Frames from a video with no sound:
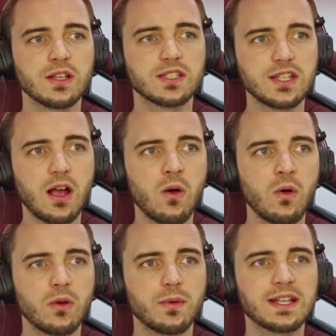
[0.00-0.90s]
So
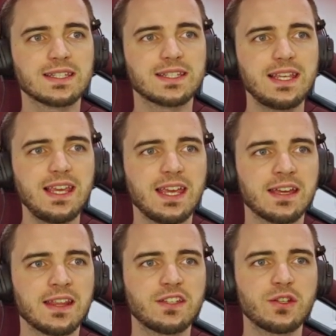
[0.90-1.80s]
you can see
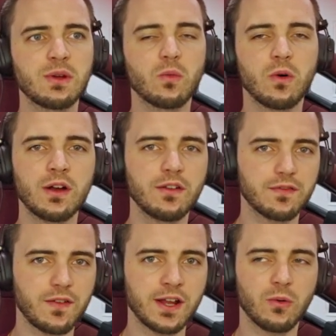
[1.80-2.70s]
here they're doing one
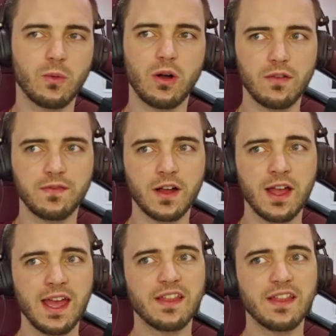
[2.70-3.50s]
final offer,